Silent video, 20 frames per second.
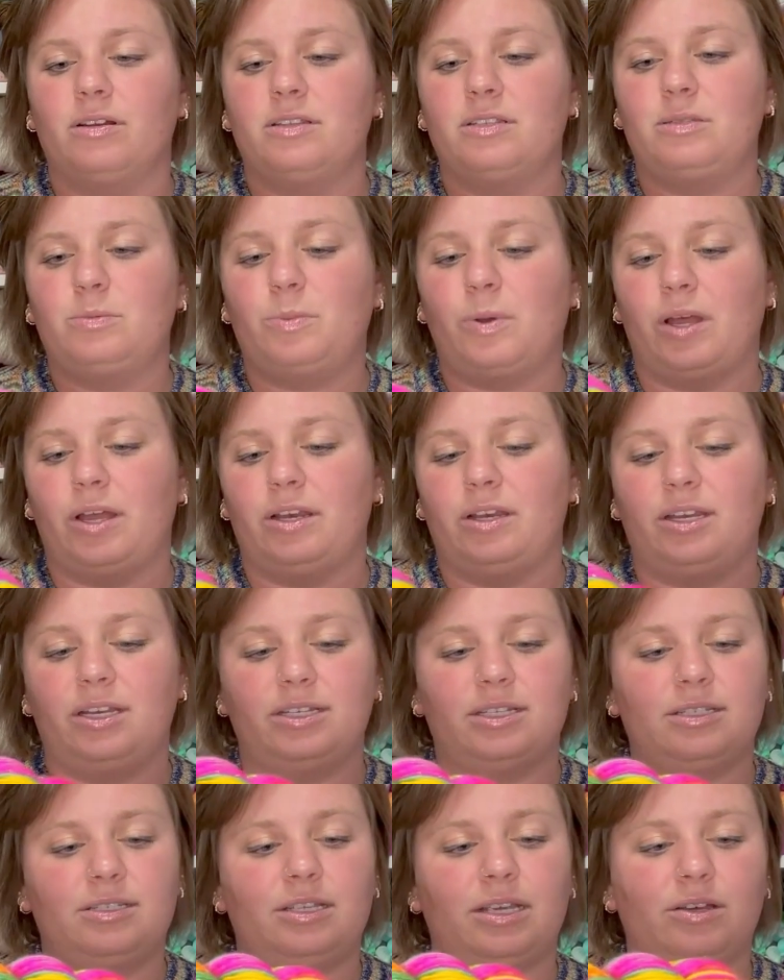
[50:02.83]
spun
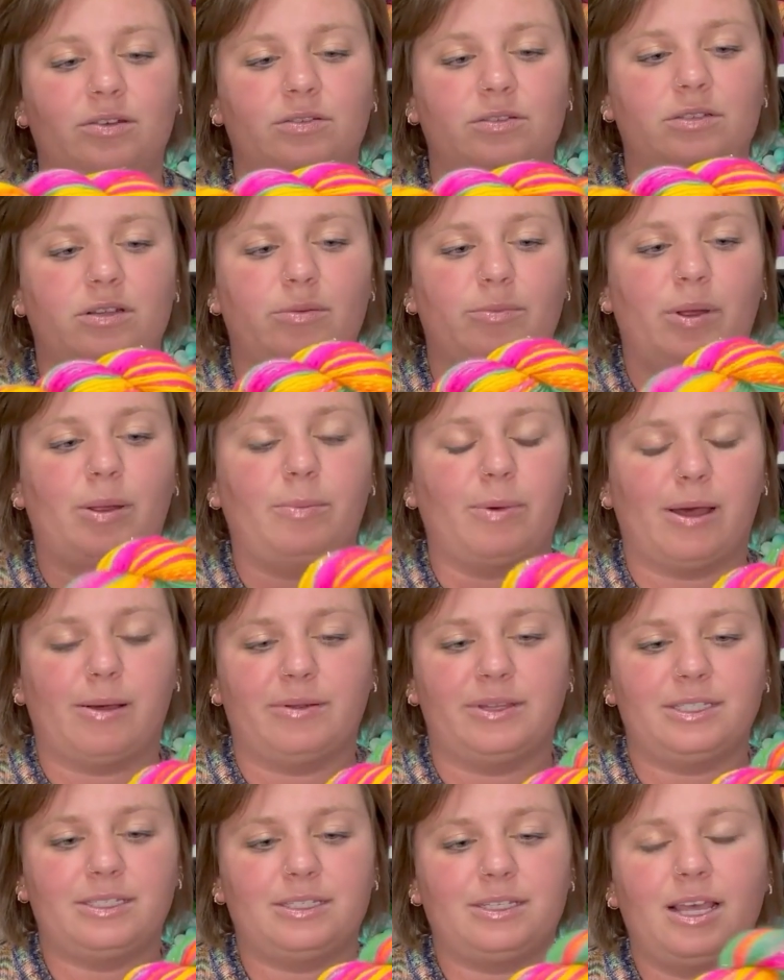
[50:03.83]
into singles on my
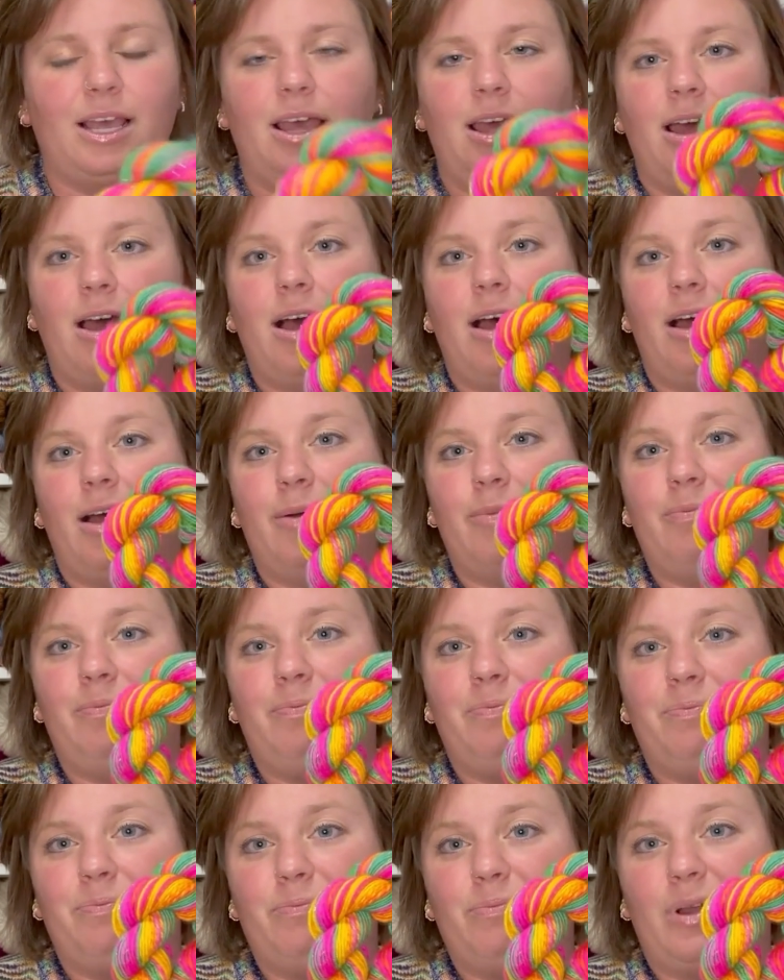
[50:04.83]
bobbins.
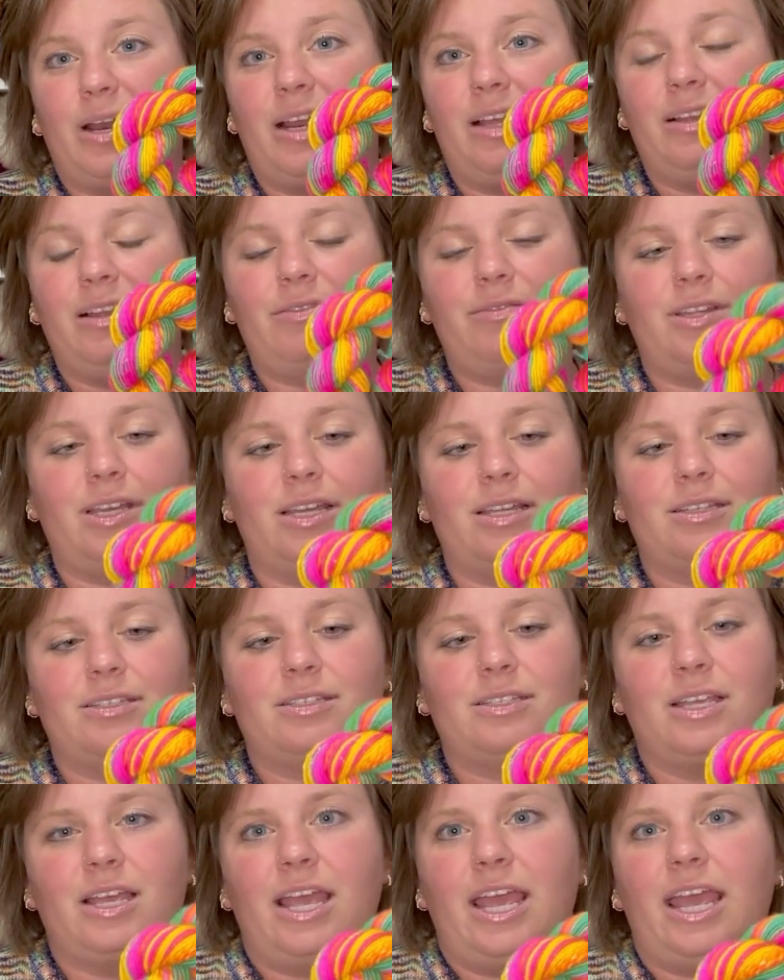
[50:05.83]
But I love
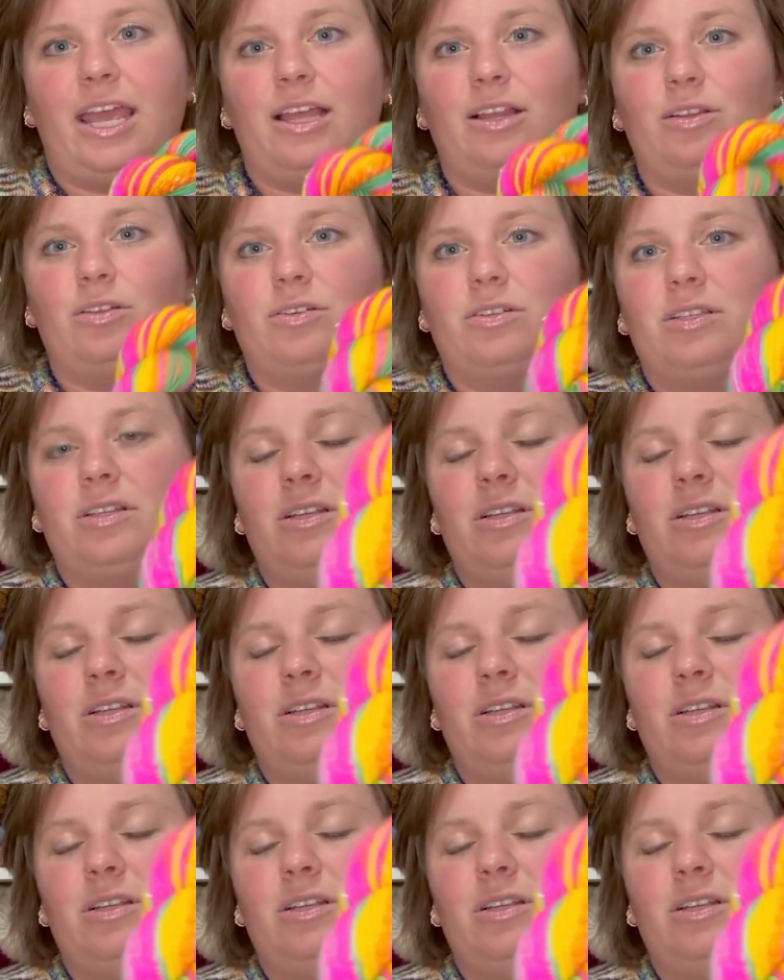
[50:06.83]
this. It looks a